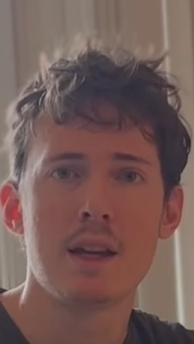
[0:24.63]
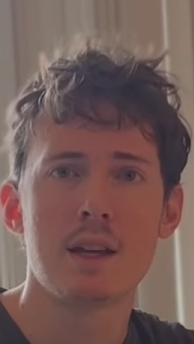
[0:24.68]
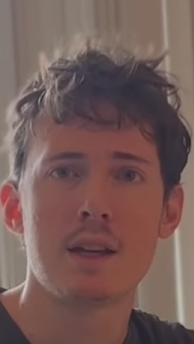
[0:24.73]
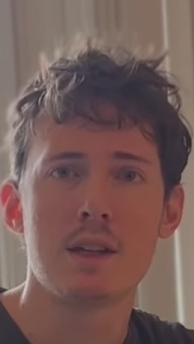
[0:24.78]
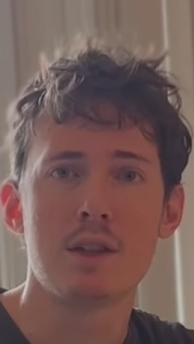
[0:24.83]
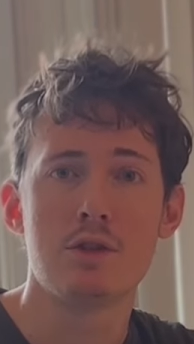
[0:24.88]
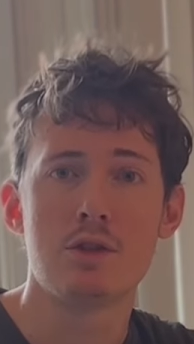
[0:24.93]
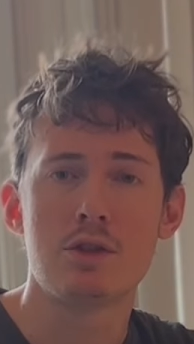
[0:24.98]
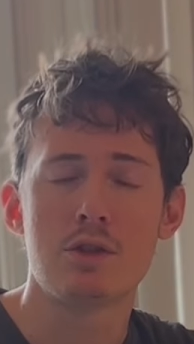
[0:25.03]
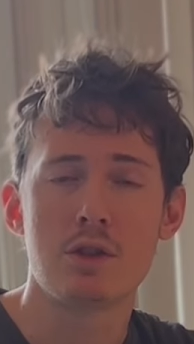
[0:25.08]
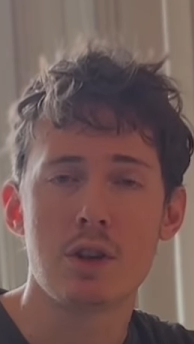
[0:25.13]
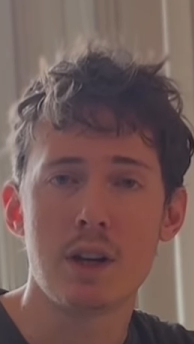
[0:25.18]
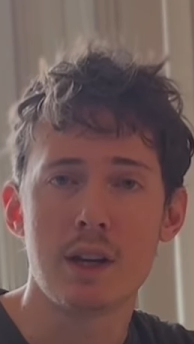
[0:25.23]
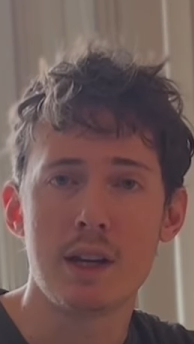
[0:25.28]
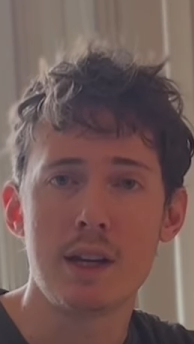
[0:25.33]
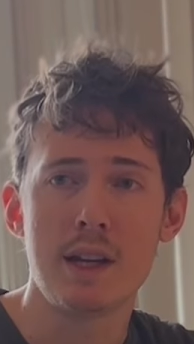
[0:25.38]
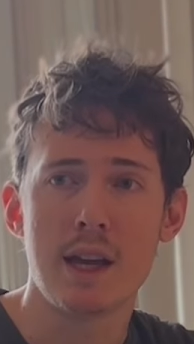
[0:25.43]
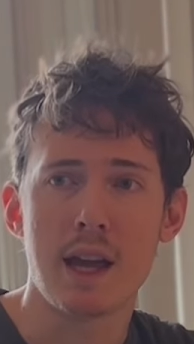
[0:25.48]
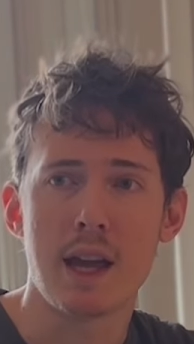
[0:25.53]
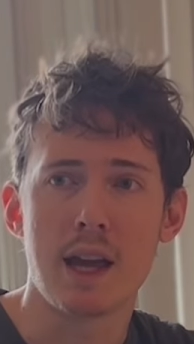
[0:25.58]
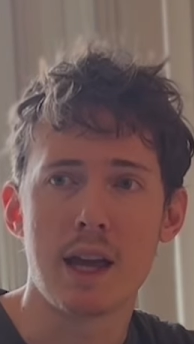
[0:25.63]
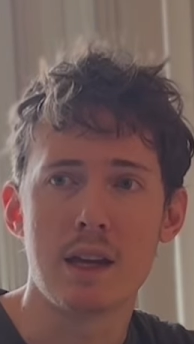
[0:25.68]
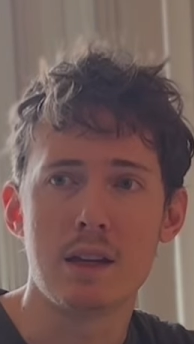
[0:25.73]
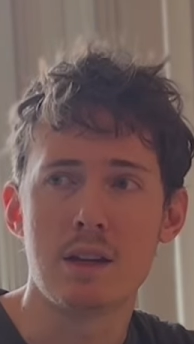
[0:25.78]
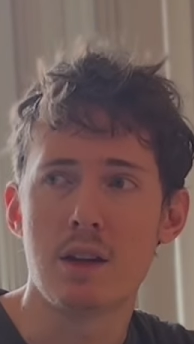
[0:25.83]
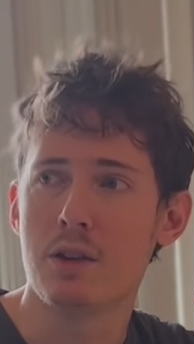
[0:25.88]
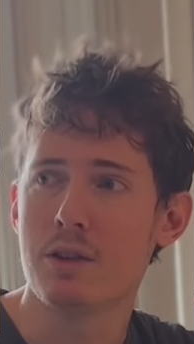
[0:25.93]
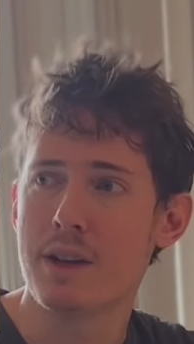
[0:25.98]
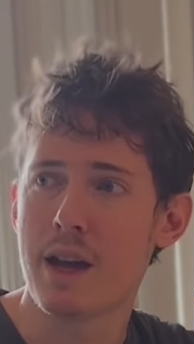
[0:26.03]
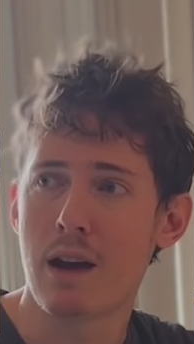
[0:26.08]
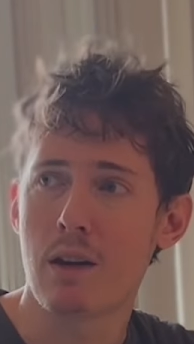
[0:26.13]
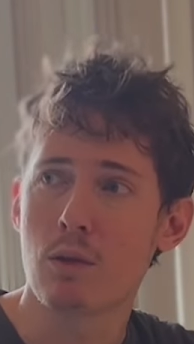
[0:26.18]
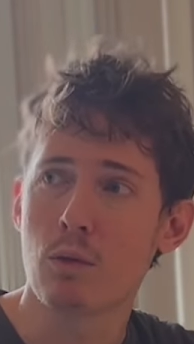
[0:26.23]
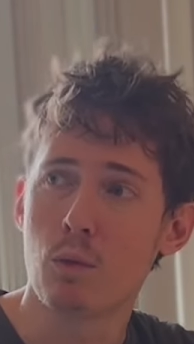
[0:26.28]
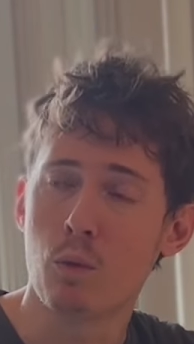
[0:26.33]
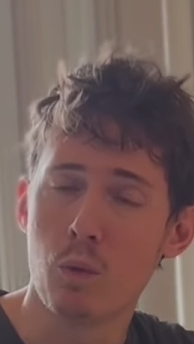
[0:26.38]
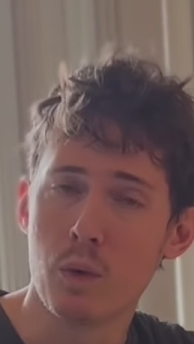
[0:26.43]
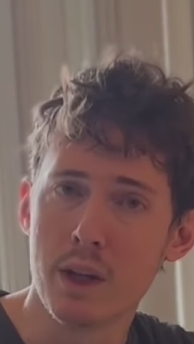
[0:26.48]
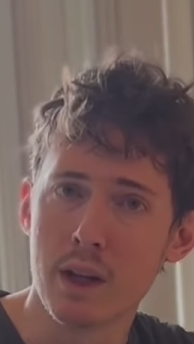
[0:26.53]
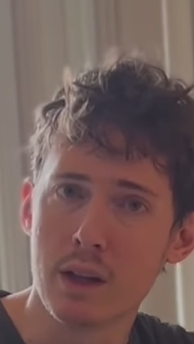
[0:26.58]
you should, and no
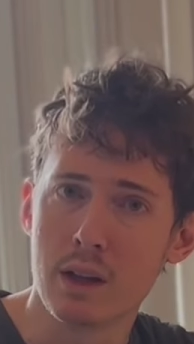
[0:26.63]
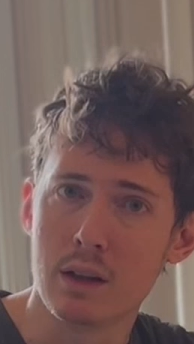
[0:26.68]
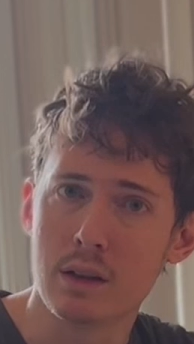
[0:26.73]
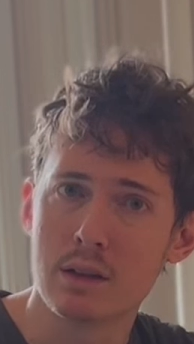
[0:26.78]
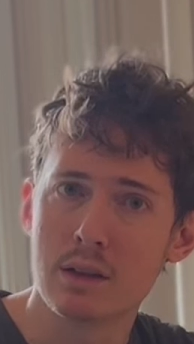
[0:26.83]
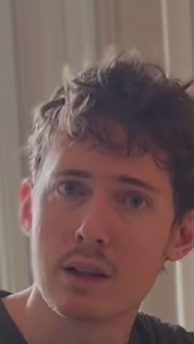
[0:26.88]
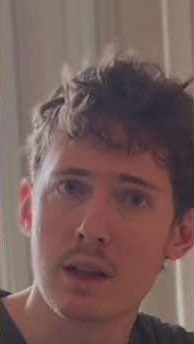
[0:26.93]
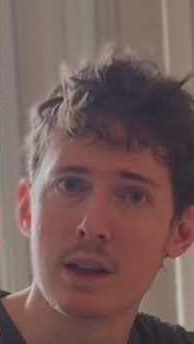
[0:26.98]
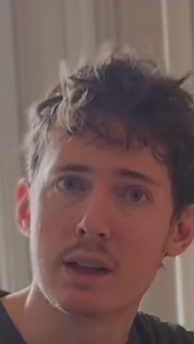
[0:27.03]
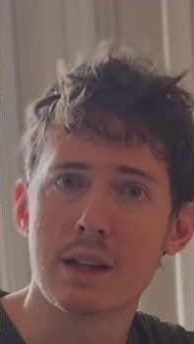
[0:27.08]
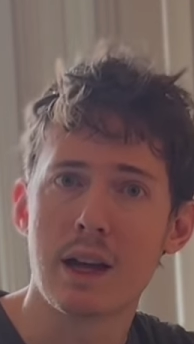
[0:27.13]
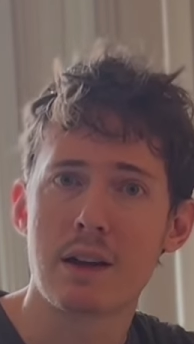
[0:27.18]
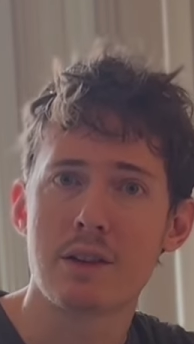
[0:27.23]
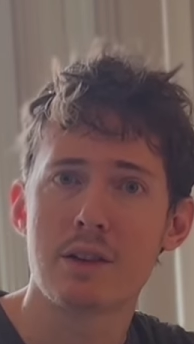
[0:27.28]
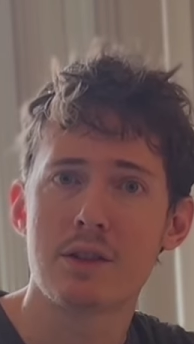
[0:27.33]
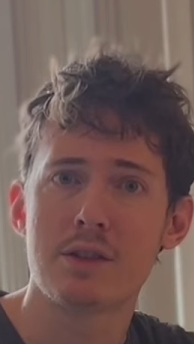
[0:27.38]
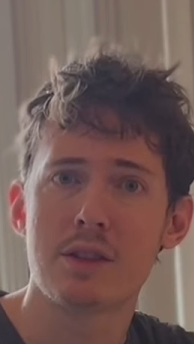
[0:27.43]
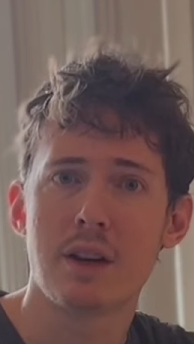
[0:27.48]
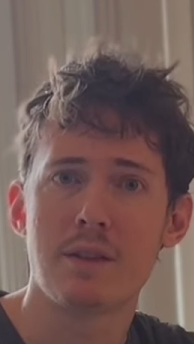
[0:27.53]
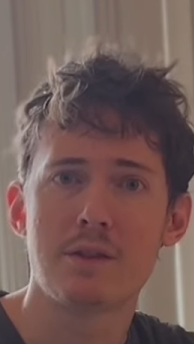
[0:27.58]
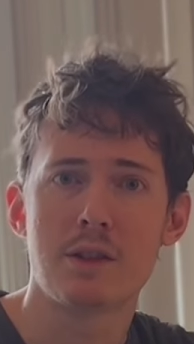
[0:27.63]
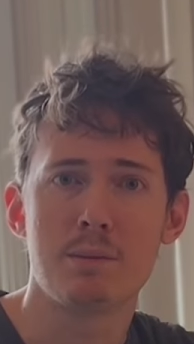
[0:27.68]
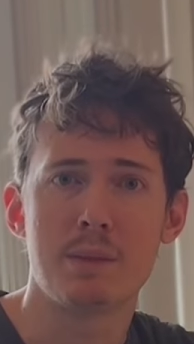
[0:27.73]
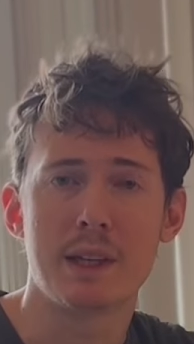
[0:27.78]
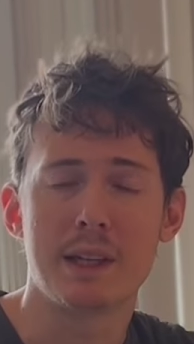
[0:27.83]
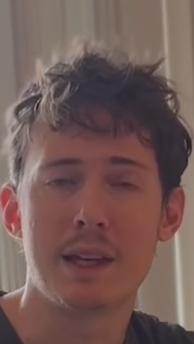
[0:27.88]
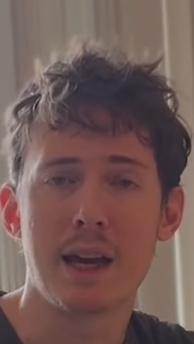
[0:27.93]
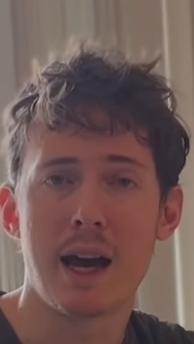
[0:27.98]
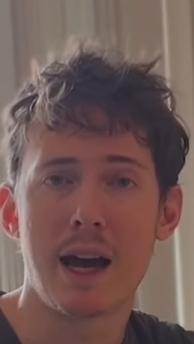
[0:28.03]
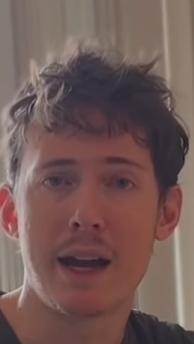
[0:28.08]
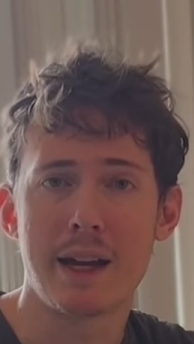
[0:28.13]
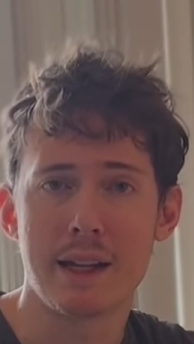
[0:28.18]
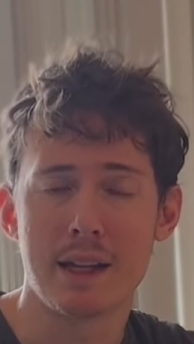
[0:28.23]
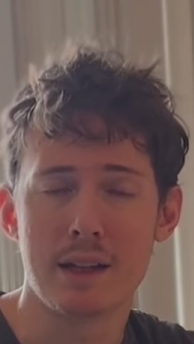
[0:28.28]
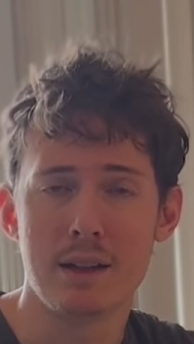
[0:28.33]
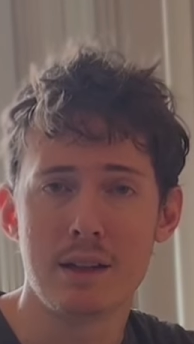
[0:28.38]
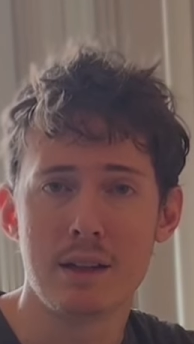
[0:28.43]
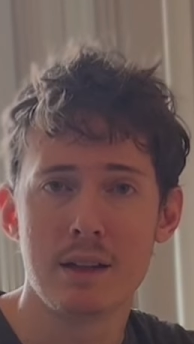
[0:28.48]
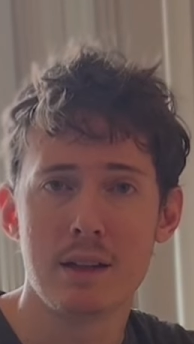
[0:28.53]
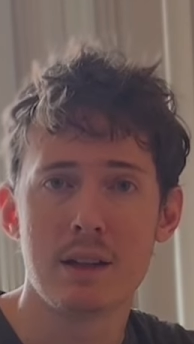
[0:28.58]
doubt will, allow yourself to be
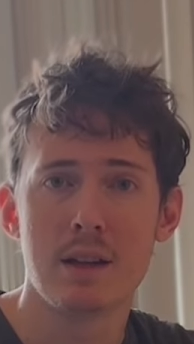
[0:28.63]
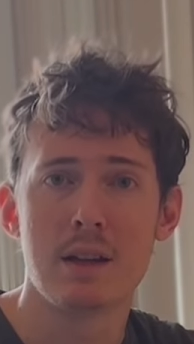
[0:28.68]
guided